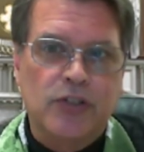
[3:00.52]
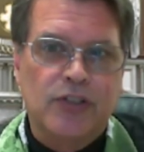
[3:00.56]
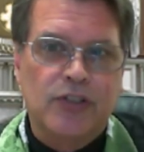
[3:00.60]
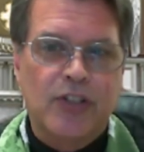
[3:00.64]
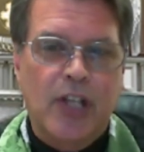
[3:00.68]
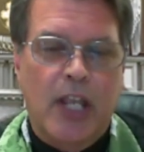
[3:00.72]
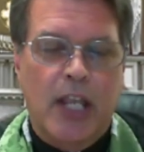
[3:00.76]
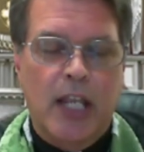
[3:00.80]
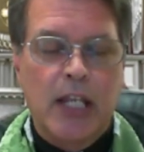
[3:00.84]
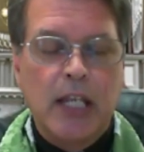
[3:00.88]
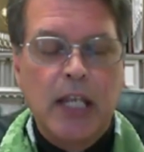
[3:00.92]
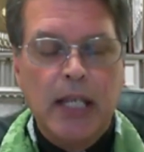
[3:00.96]

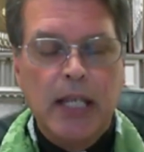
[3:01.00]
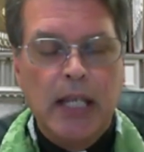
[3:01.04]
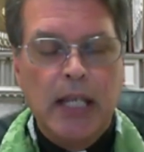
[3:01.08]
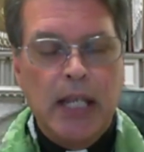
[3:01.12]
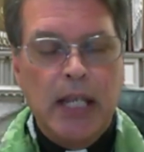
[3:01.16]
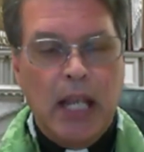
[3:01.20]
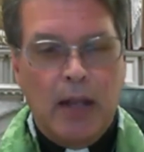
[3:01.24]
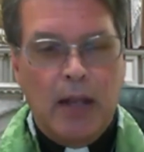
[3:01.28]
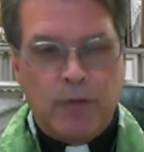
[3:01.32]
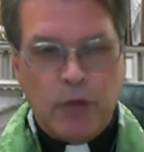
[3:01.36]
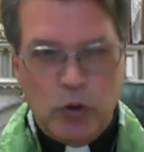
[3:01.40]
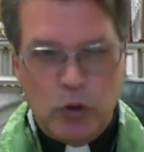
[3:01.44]
say,
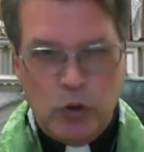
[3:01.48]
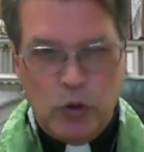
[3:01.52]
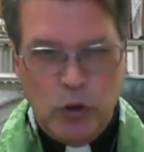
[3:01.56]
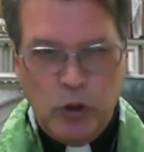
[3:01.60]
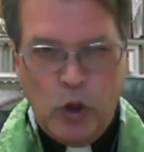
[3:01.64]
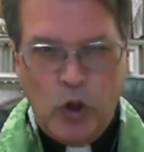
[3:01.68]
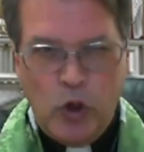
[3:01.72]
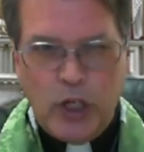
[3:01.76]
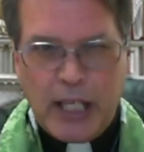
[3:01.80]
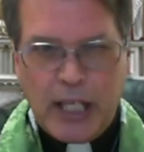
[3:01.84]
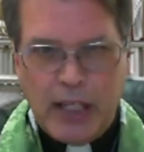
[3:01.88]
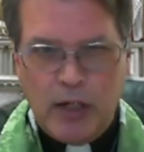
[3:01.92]
if you
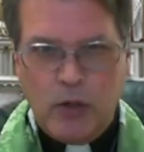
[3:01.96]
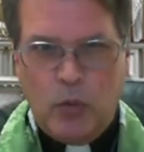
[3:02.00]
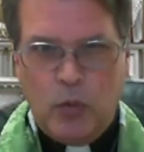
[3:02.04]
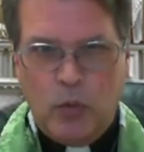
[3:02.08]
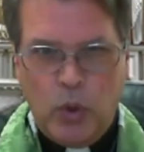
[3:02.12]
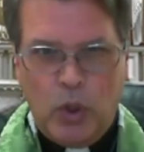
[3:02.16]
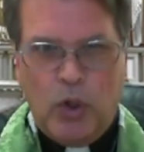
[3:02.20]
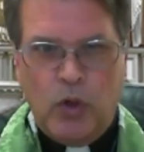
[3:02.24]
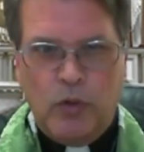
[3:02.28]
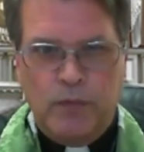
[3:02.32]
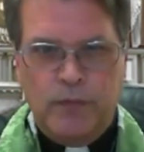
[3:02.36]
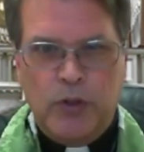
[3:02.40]
look at a
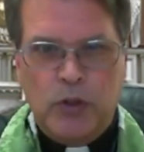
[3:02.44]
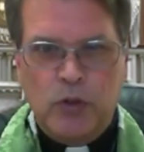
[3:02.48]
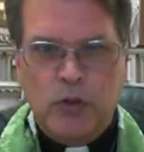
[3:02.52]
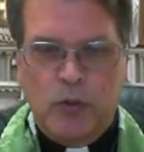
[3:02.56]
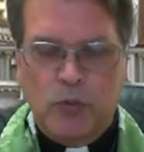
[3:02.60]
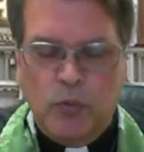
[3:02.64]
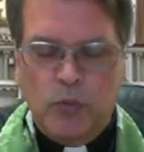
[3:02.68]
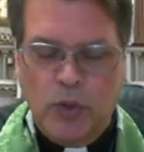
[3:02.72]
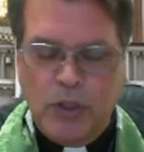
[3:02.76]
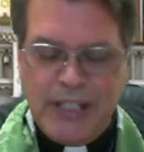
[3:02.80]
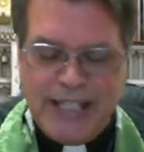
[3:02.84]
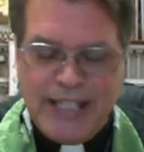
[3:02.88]
worldview,
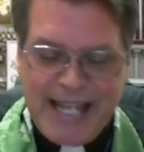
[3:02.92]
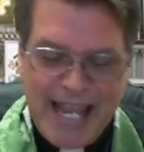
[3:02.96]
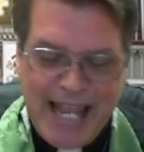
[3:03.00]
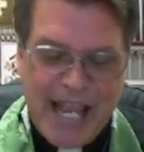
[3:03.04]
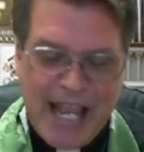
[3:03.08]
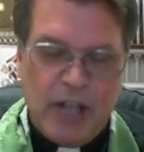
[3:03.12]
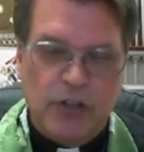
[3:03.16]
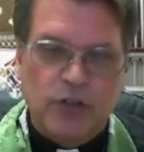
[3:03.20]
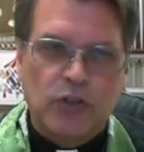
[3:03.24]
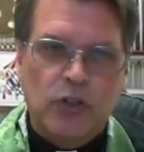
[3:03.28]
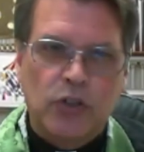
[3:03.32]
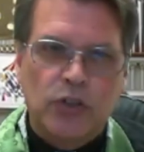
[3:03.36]
it really
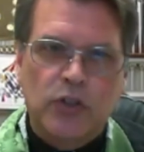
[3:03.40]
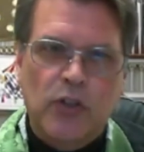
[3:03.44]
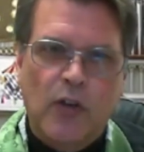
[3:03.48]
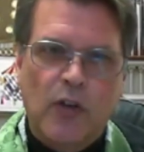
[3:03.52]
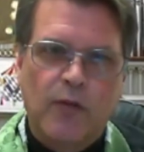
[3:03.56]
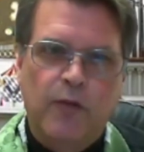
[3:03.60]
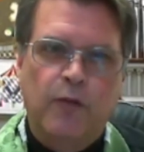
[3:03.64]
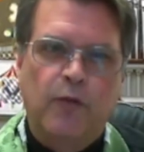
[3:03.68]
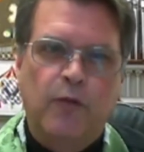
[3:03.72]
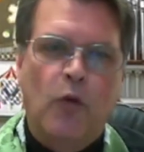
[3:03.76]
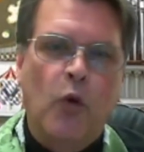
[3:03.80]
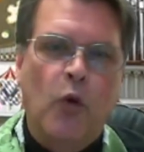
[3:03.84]
answers
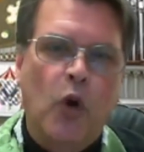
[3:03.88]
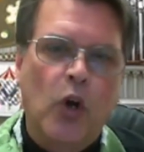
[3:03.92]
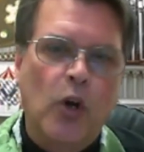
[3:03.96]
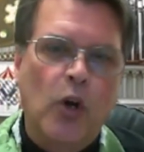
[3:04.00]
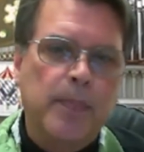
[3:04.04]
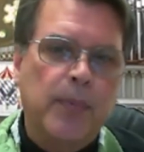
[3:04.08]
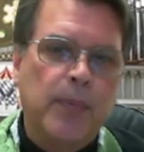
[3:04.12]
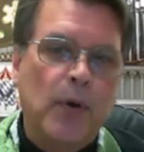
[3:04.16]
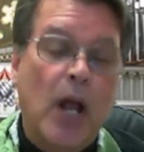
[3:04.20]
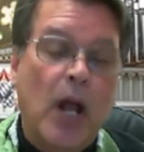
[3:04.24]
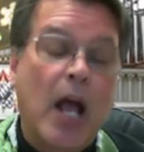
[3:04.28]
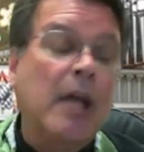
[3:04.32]
four
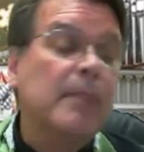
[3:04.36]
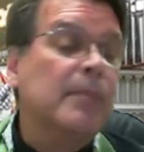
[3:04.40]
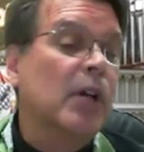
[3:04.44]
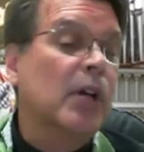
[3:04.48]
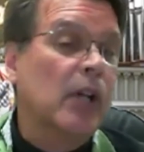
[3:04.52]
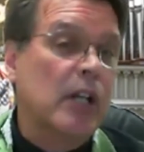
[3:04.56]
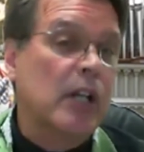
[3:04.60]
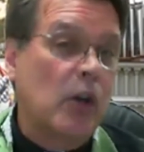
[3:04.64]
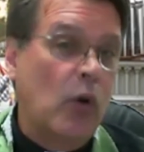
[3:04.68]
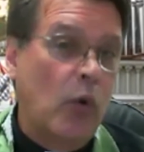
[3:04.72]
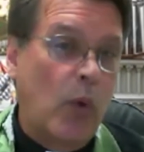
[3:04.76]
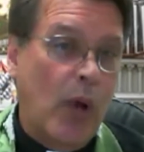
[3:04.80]

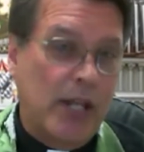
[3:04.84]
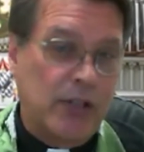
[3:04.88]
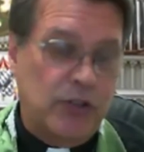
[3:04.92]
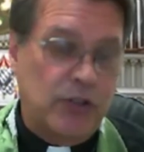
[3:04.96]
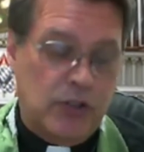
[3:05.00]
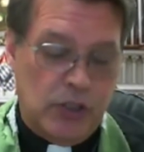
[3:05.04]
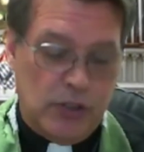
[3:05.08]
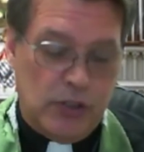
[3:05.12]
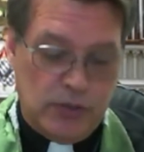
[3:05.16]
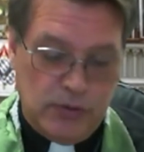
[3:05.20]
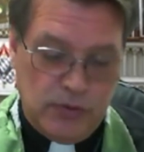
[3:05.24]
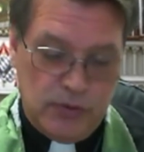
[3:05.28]
primary
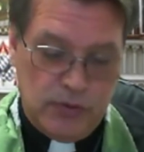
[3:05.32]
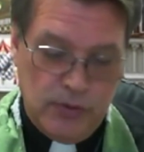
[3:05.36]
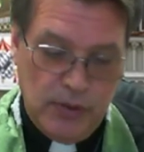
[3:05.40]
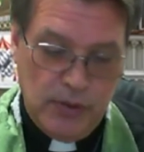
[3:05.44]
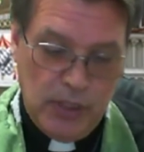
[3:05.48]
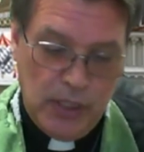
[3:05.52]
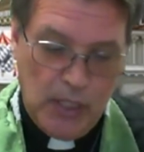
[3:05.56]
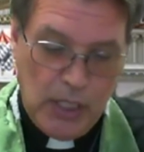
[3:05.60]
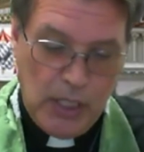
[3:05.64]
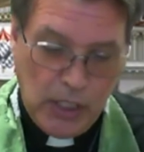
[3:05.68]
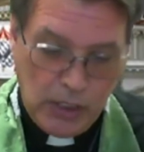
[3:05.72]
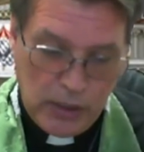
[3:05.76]
questions.
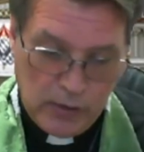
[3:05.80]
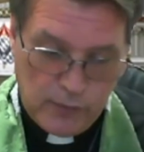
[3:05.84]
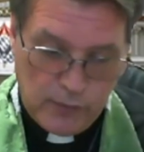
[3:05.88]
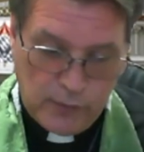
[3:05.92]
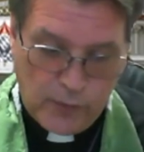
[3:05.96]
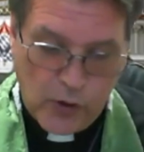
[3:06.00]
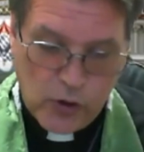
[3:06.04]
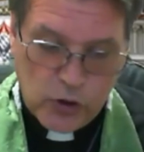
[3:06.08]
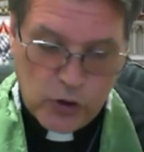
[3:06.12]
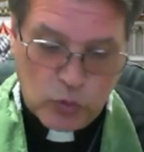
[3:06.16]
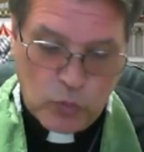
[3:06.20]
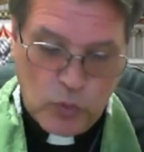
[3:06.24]
The
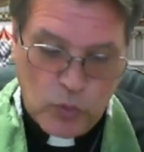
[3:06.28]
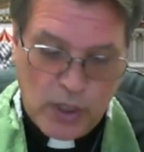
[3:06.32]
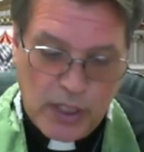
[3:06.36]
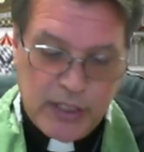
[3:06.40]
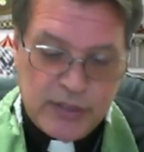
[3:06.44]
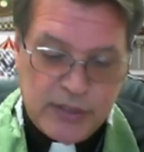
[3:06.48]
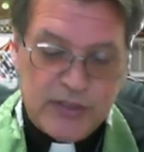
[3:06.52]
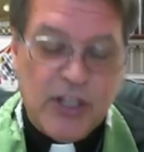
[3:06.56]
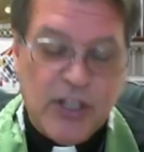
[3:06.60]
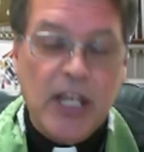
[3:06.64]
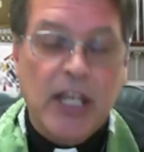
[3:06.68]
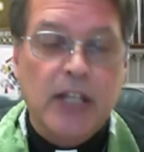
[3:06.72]
first one
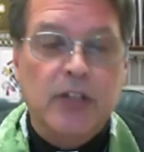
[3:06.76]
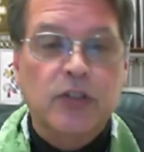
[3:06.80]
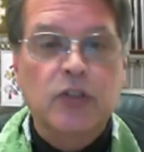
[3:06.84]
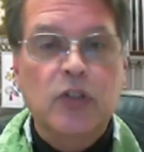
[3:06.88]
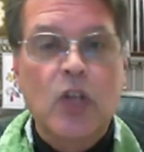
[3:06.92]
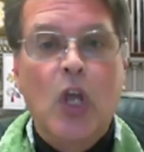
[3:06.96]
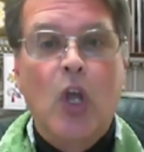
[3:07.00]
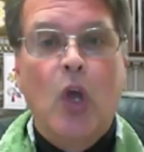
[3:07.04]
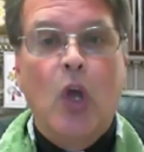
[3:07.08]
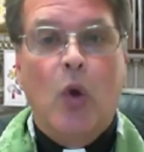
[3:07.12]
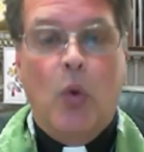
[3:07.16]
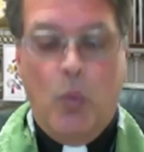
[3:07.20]
is this:
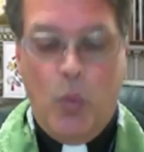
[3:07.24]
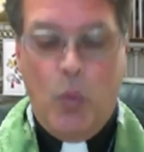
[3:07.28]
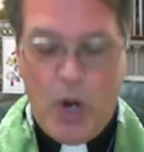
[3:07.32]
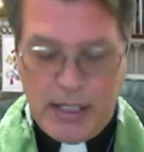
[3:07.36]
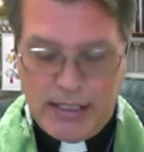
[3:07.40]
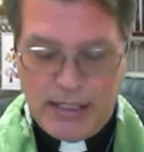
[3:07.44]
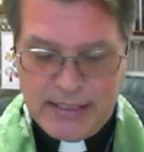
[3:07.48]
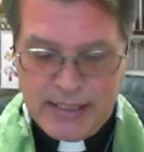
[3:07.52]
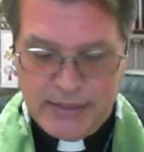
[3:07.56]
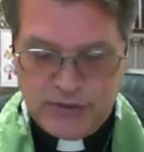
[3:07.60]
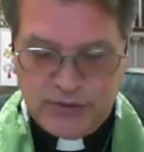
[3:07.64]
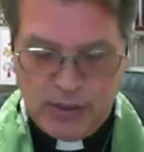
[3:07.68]

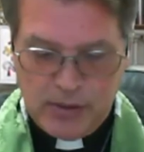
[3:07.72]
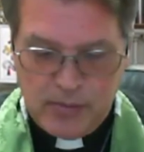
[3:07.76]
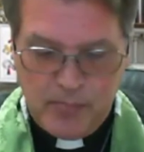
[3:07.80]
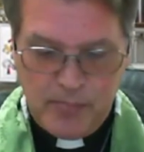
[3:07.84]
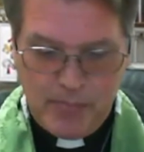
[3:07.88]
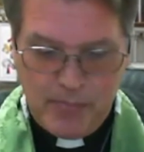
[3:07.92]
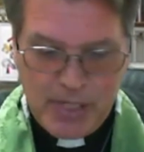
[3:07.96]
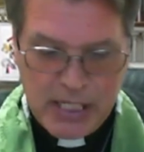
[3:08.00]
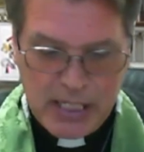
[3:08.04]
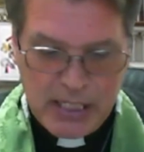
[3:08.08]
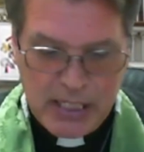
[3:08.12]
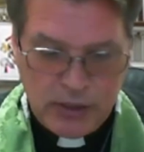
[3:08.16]
what does it
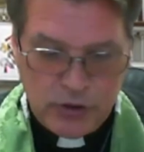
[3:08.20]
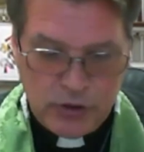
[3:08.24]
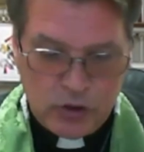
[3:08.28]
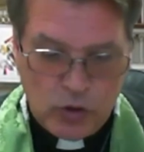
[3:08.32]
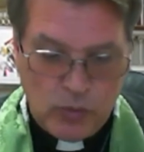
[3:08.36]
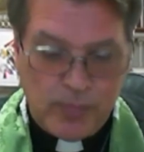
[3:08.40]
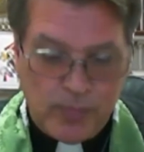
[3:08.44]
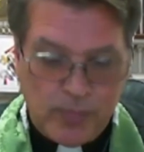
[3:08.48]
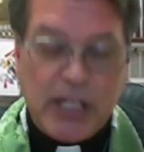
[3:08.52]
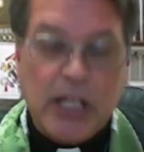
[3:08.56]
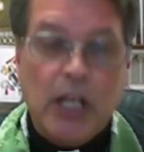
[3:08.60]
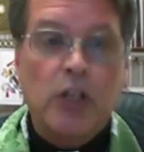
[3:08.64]
mean to
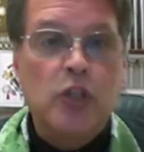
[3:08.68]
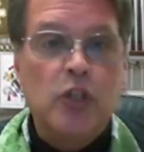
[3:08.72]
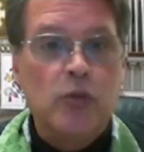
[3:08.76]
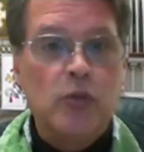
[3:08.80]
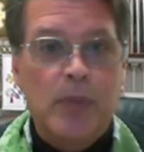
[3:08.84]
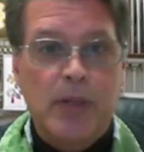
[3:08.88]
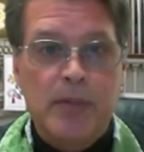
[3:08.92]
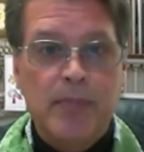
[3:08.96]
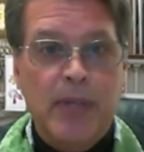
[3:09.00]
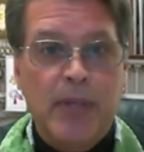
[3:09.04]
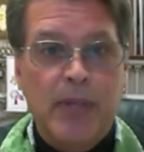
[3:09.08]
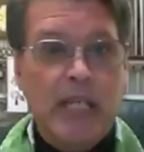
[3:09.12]
be a
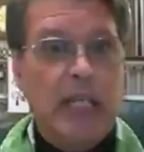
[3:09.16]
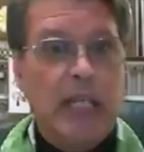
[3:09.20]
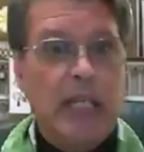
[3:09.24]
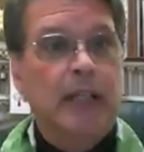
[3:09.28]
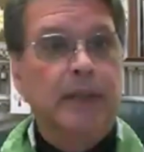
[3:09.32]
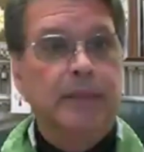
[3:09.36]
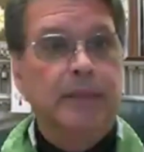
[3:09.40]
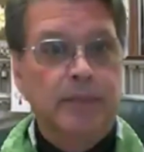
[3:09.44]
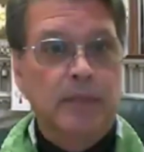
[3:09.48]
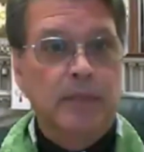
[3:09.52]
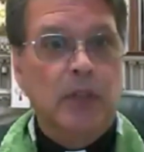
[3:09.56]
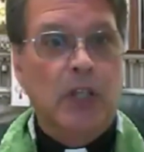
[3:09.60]
human being?
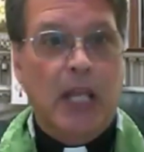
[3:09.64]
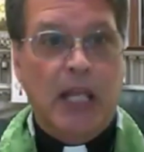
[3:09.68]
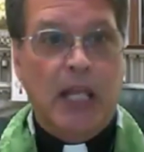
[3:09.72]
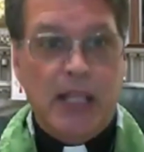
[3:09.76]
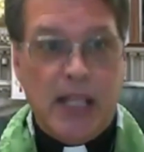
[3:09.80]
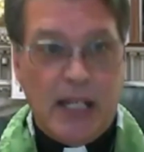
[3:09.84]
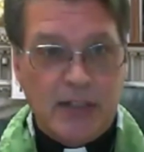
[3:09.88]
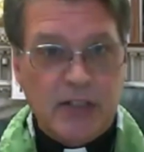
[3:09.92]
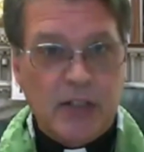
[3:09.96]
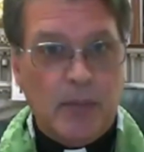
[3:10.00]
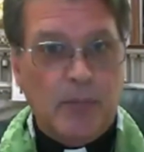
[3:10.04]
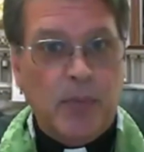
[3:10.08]
Okay,
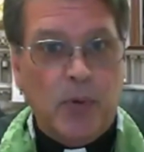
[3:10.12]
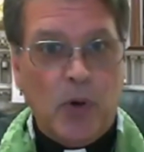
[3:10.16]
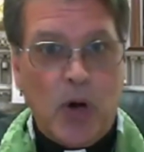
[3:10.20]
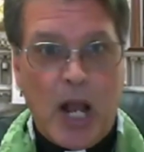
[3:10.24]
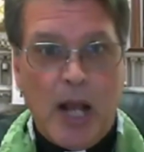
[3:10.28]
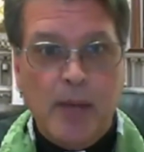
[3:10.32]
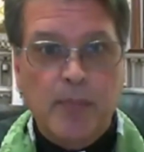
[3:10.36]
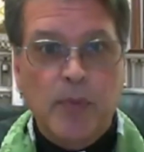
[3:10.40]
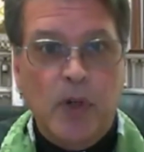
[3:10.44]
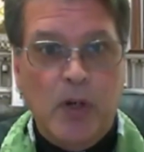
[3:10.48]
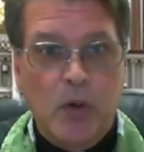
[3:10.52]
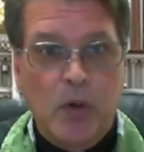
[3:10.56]
that's a
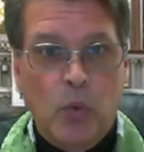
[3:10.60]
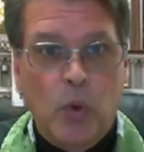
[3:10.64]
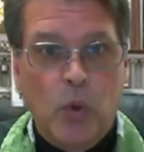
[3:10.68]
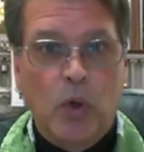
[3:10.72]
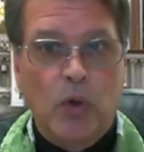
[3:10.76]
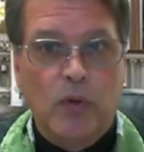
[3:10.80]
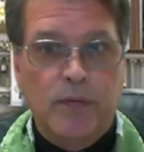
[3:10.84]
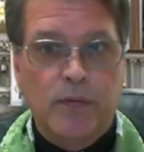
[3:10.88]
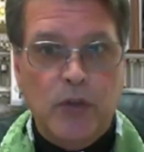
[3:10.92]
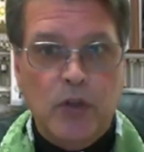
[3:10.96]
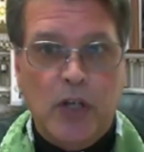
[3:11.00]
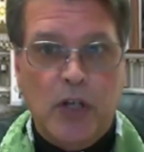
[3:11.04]
primary
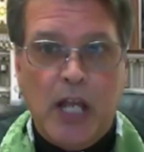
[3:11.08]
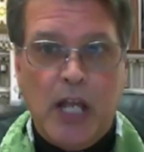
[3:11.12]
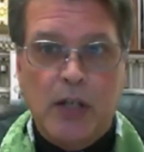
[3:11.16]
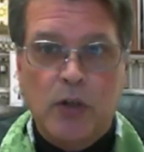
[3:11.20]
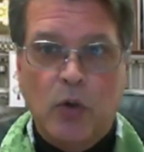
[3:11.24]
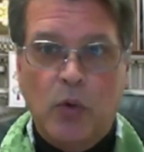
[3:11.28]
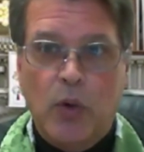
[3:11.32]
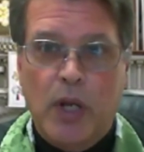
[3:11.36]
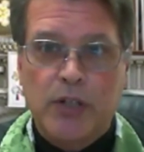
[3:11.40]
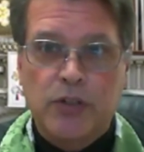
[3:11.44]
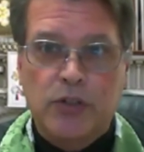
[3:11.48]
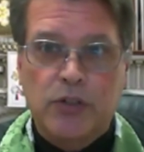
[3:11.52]
worldview
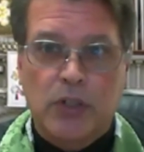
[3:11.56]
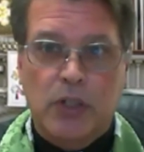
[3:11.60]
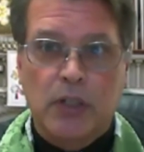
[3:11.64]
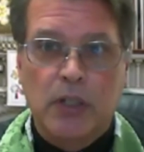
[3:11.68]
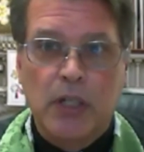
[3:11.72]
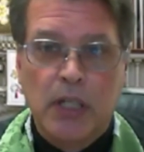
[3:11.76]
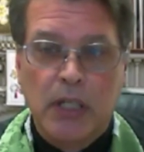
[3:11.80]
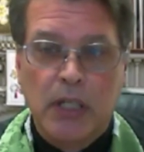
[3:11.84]
question.